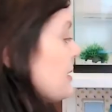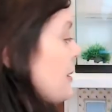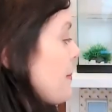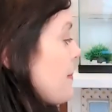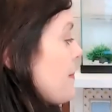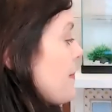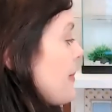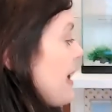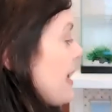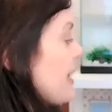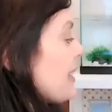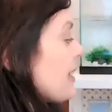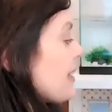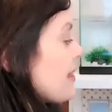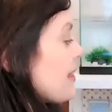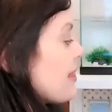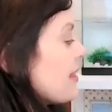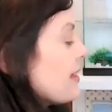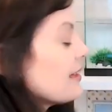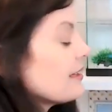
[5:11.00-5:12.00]
to
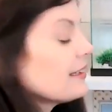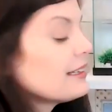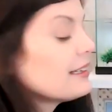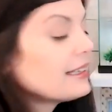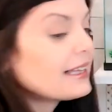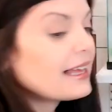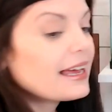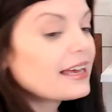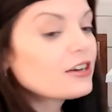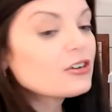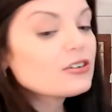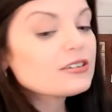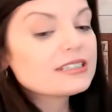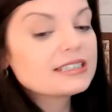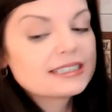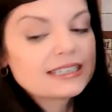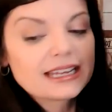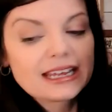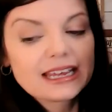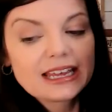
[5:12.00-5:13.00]
make the letter
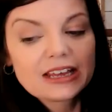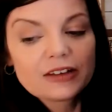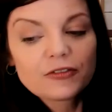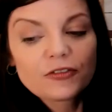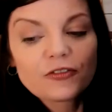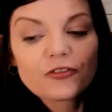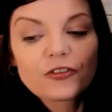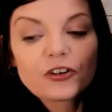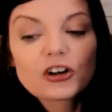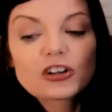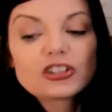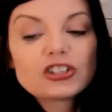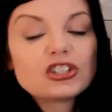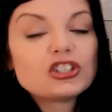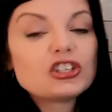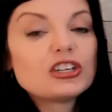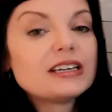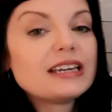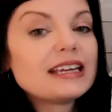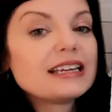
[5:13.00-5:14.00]
Z,
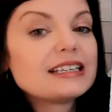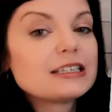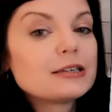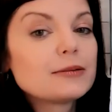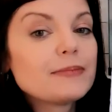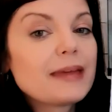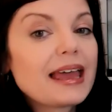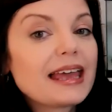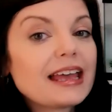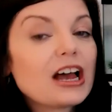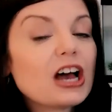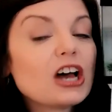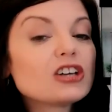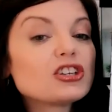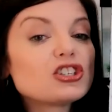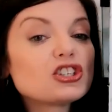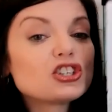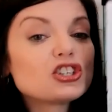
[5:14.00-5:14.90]
first you need to make a